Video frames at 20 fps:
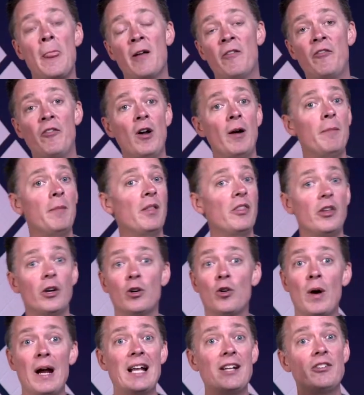from their
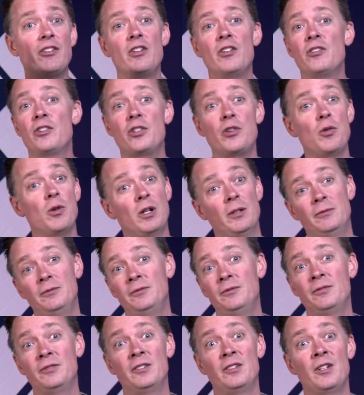grad school,
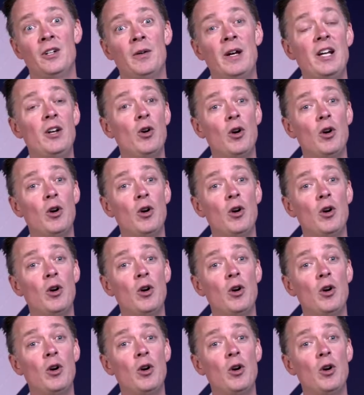right?